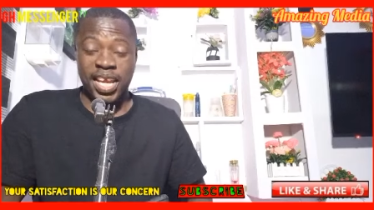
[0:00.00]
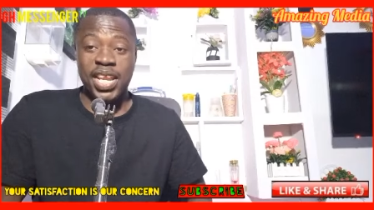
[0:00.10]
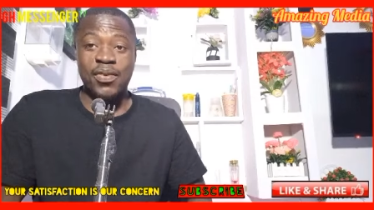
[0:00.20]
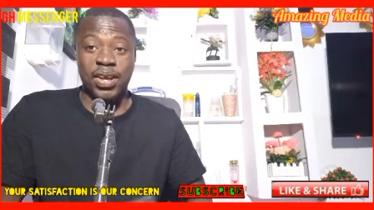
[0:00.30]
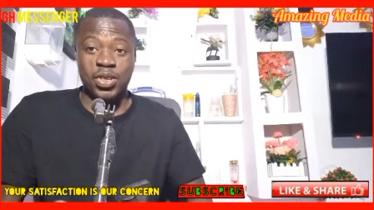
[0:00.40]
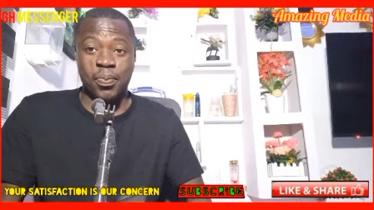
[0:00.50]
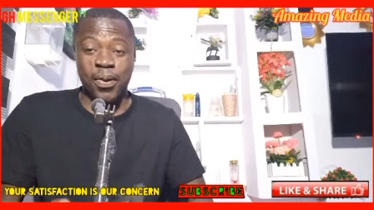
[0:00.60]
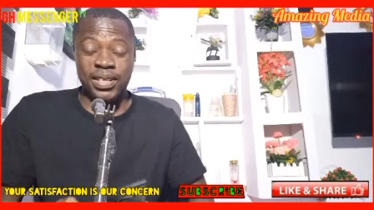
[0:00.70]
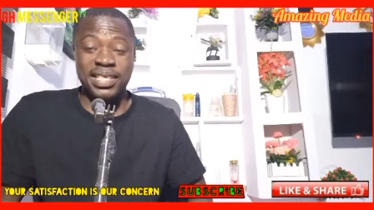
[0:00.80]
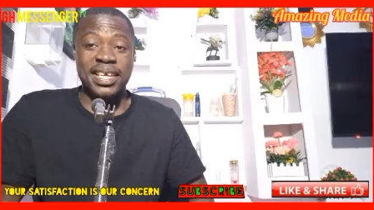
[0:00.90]
And you are
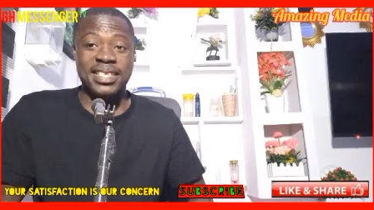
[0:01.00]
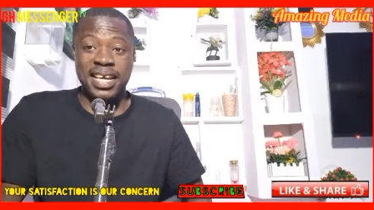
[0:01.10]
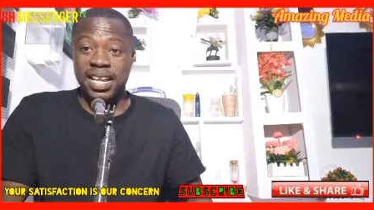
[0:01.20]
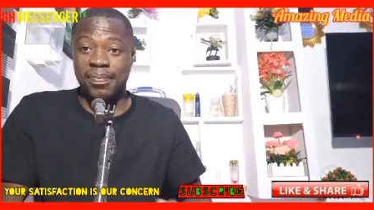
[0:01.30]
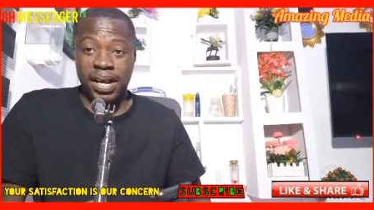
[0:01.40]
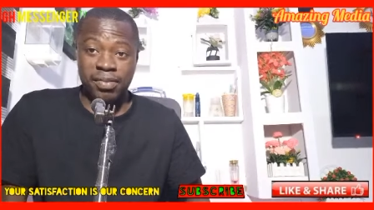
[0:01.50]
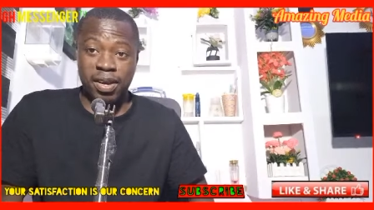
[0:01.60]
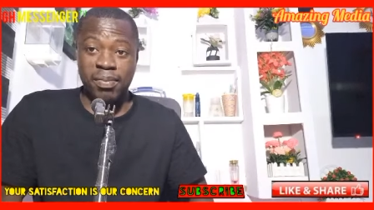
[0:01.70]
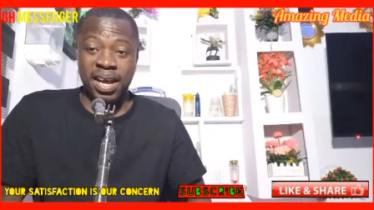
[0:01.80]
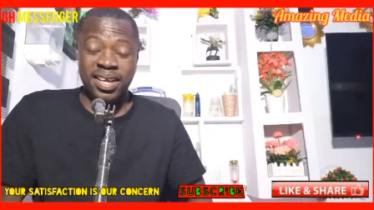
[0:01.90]
supporting says any pan
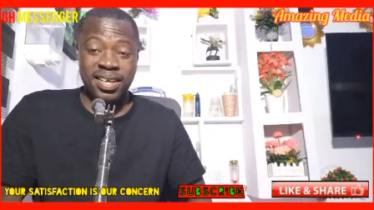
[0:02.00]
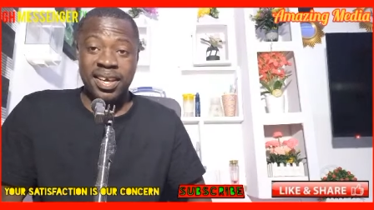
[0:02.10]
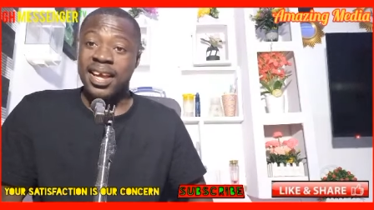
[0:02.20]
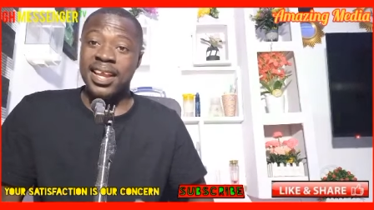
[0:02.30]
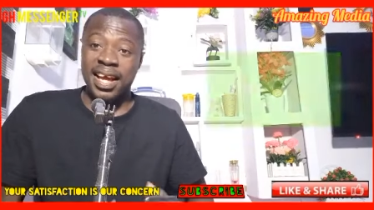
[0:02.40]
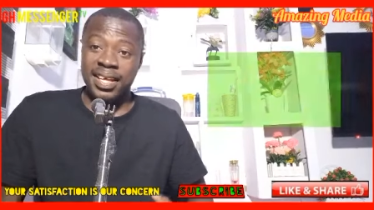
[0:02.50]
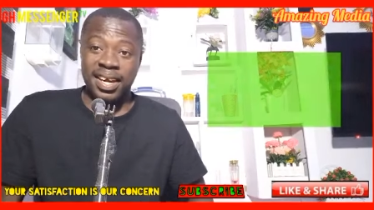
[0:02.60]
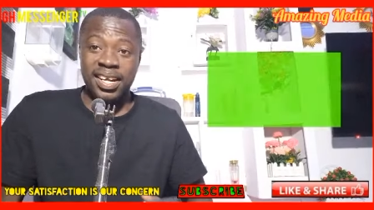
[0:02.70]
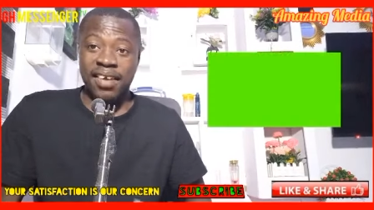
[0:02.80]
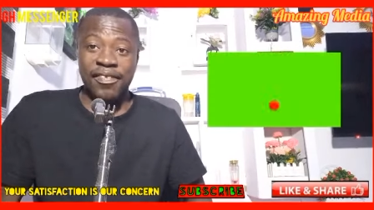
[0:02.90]
beba. Now
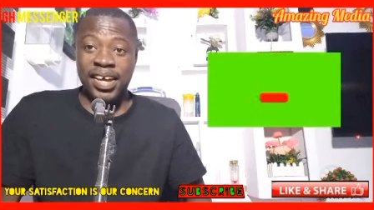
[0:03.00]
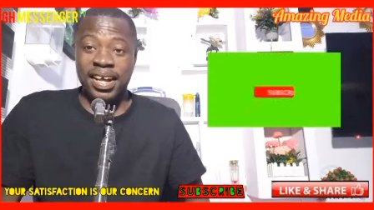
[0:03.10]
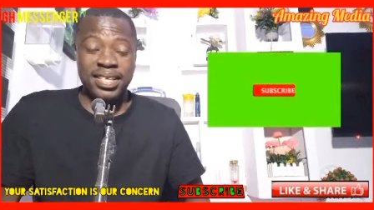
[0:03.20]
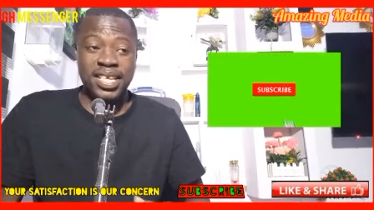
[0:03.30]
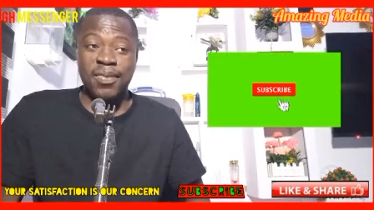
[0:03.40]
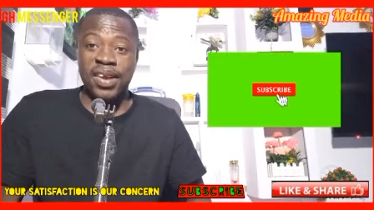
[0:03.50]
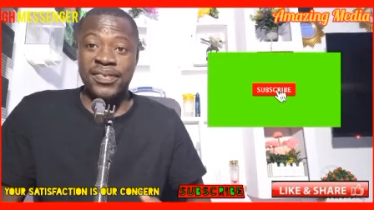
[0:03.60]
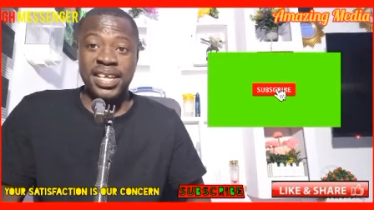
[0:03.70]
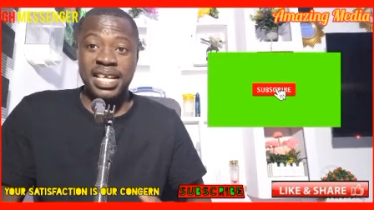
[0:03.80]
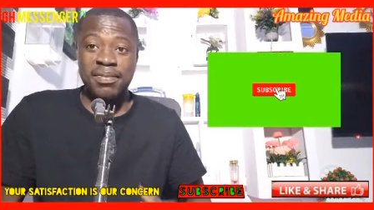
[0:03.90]
Ghana for a custom
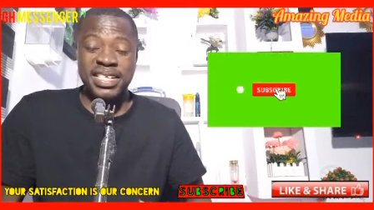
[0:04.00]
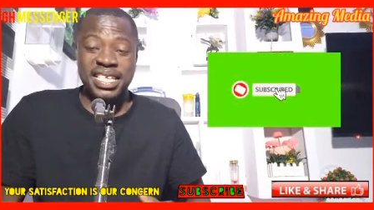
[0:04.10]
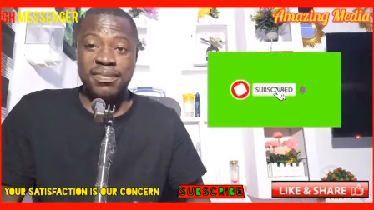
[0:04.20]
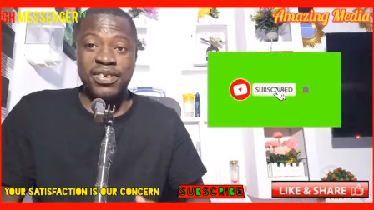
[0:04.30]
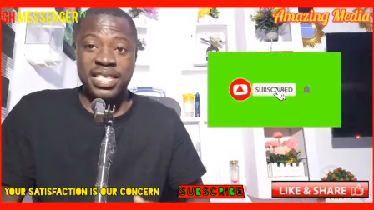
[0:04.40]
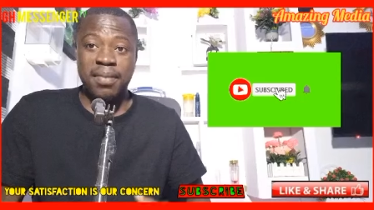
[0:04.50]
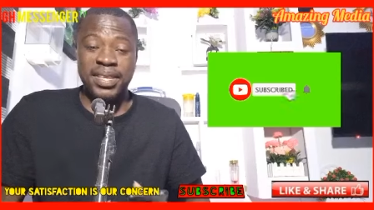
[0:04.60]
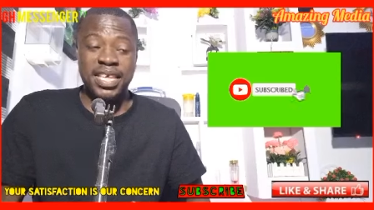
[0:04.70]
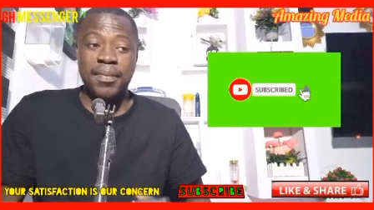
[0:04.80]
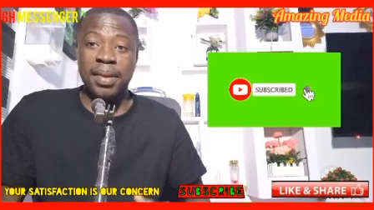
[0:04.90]
out here them with Timon
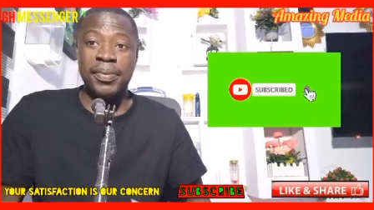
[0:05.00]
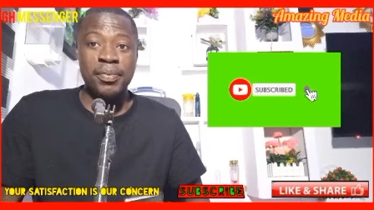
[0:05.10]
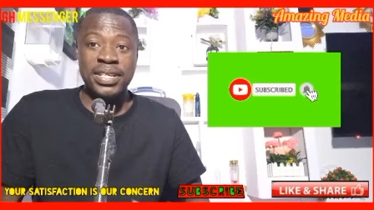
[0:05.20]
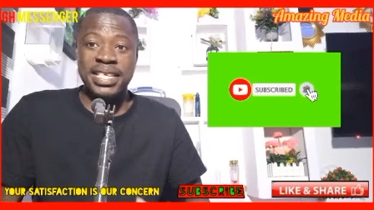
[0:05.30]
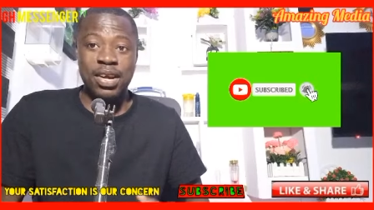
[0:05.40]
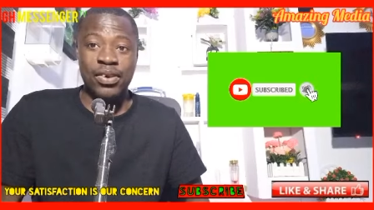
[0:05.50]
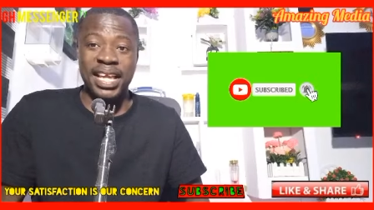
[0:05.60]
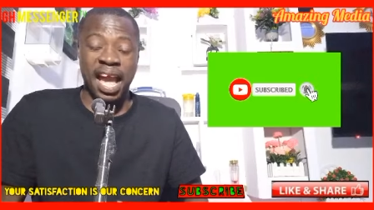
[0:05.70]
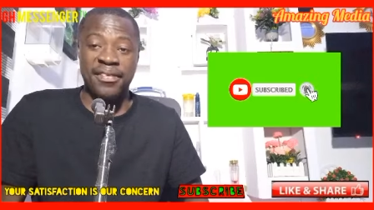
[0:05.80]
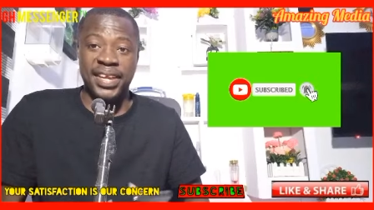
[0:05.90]
Sabi Sabi Bimudia no
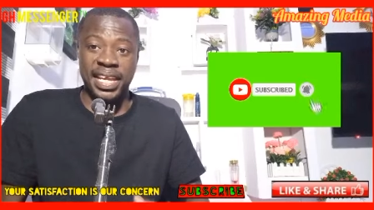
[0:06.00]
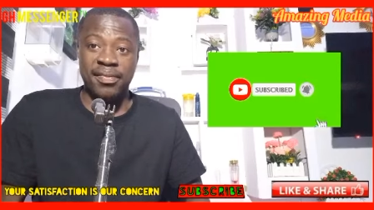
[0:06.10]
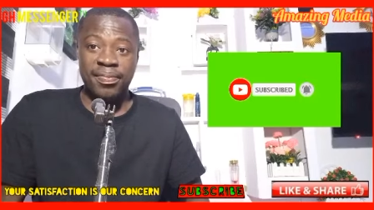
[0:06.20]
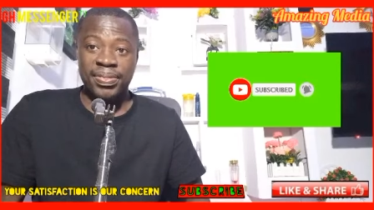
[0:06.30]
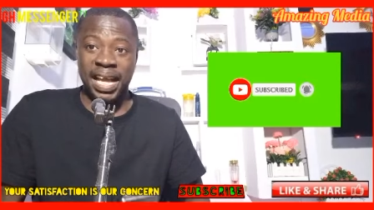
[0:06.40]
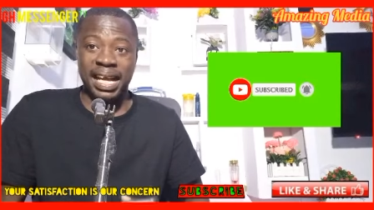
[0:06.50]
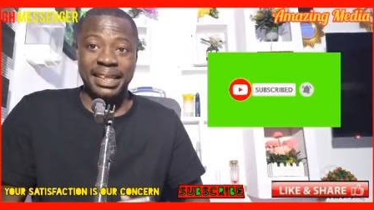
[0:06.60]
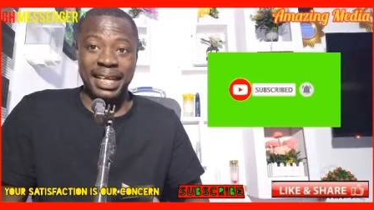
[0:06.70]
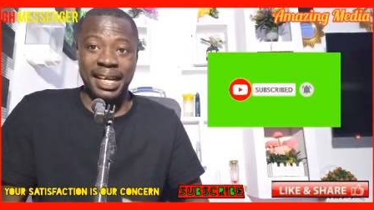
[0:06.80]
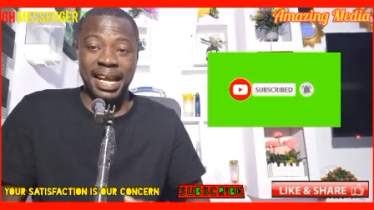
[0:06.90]
Yaki,
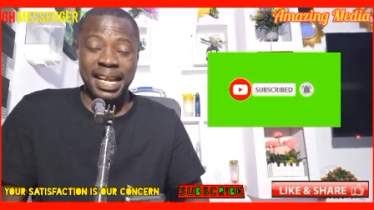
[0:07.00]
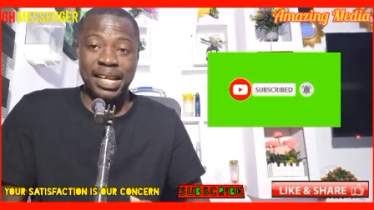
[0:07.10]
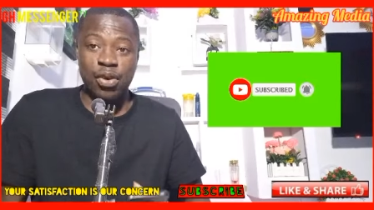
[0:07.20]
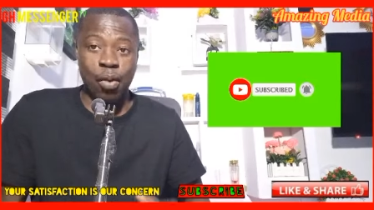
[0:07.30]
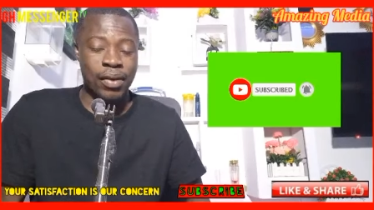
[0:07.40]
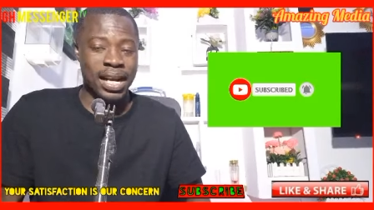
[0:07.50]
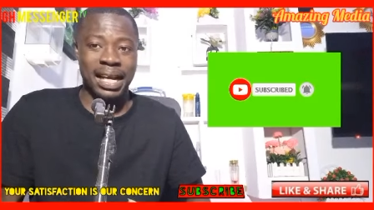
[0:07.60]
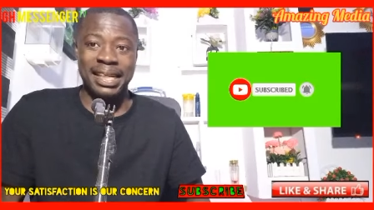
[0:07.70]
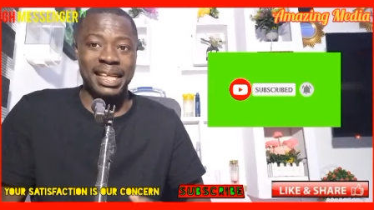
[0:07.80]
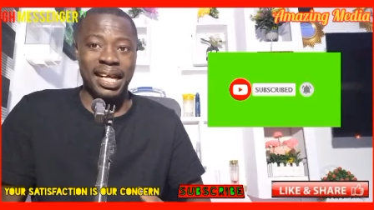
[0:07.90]
Nakataka and Yom, and I
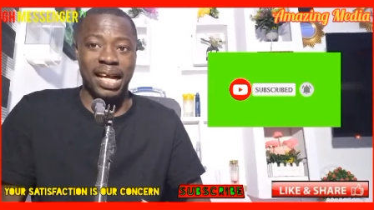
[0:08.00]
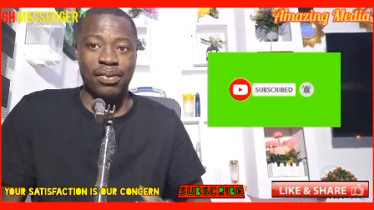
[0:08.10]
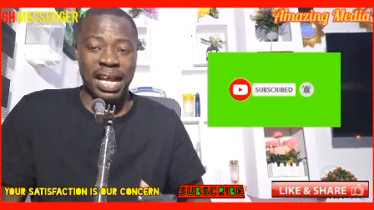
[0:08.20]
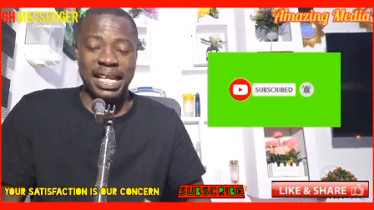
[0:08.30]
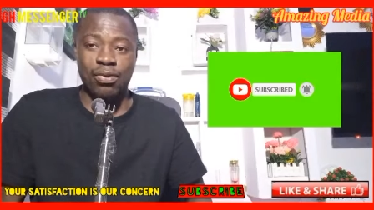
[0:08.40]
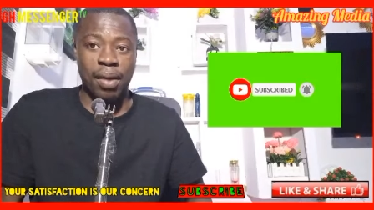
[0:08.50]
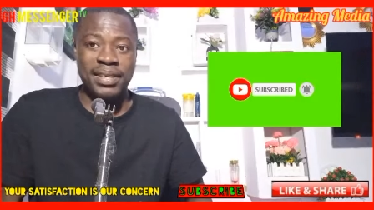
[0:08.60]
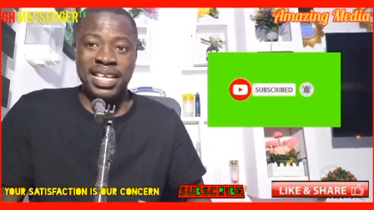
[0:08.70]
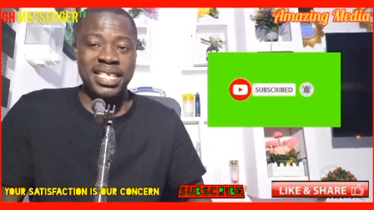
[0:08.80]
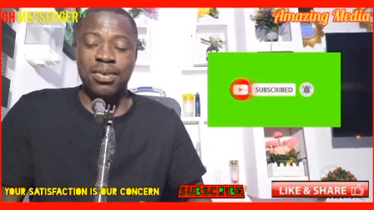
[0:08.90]
can't take a cry
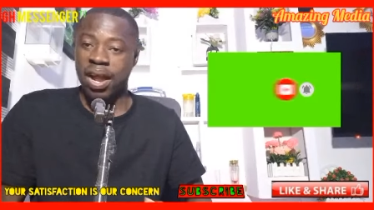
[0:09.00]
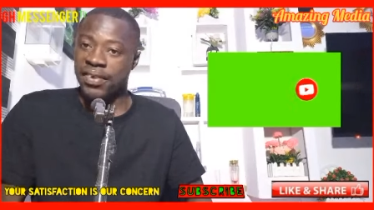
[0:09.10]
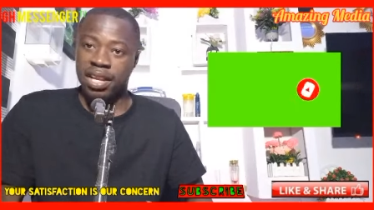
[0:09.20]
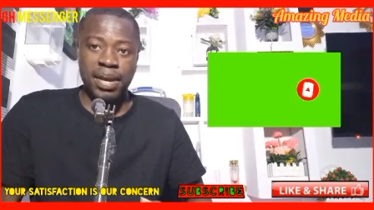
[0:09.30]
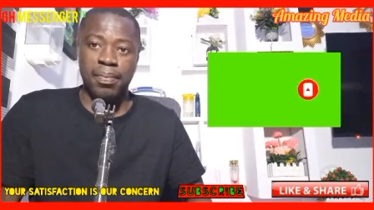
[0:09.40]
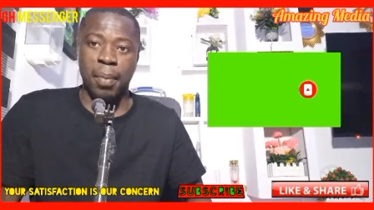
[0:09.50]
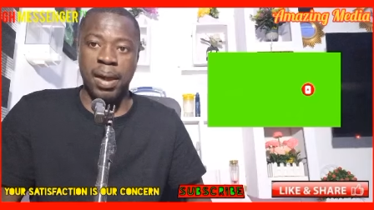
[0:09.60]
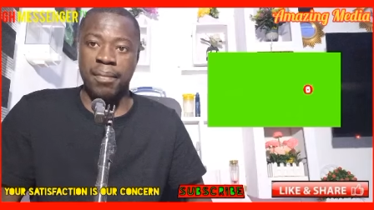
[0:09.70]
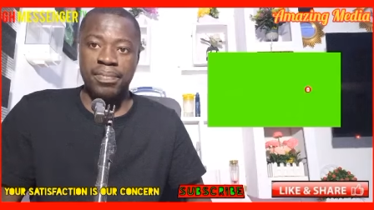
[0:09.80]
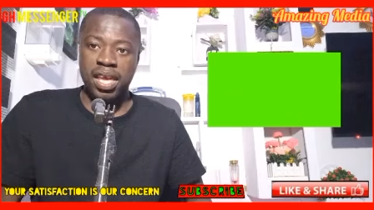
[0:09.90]
one Jidis away the baby papa.